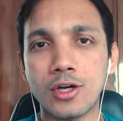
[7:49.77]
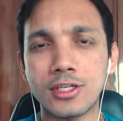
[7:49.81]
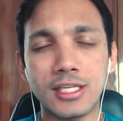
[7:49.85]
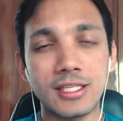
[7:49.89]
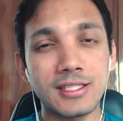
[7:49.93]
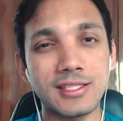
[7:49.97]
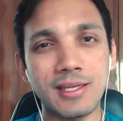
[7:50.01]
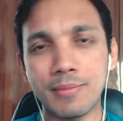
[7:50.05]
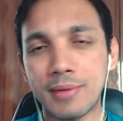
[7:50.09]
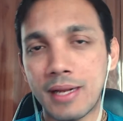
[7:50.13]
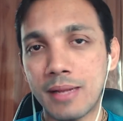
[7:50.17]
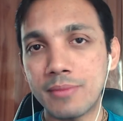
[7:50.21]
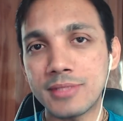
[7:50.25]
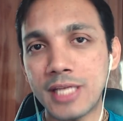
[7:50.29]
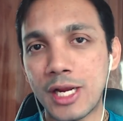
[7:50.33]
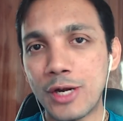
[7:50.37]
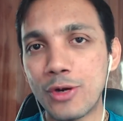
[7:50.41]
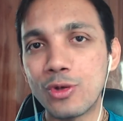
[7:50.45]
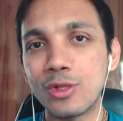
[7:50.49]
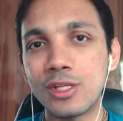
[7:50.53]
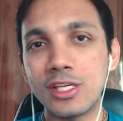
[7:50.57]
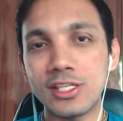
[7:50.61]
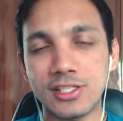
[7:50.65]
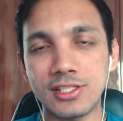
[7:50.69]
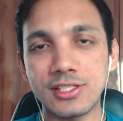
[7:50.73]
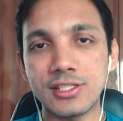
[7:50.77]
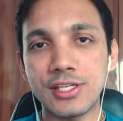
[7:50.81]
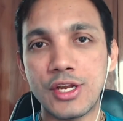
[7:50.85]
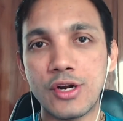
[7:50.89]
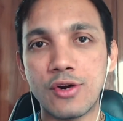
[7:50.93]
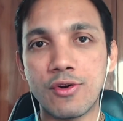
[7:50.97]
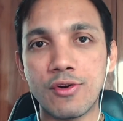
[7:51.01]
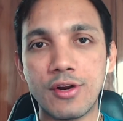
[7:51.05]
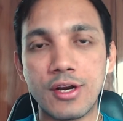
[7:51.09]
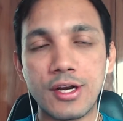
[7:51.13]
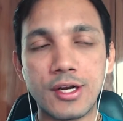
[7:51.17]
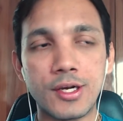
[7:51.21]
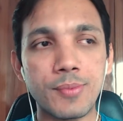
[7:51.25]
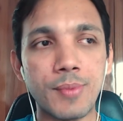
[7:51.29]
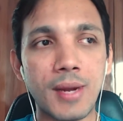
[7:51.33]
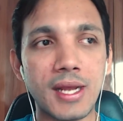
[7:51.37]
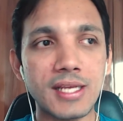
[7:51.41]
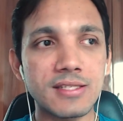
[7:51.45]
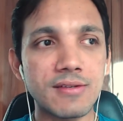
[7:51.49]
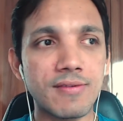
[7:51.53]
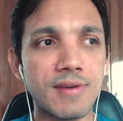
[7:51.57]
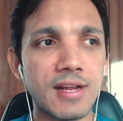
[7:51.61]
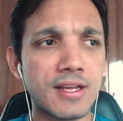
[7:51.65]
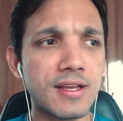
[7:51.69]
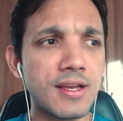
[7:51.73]
And sometimes I do this, to
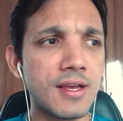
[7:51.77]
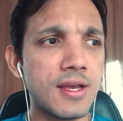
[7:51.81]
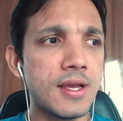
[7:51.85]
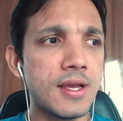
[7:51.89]
myself, like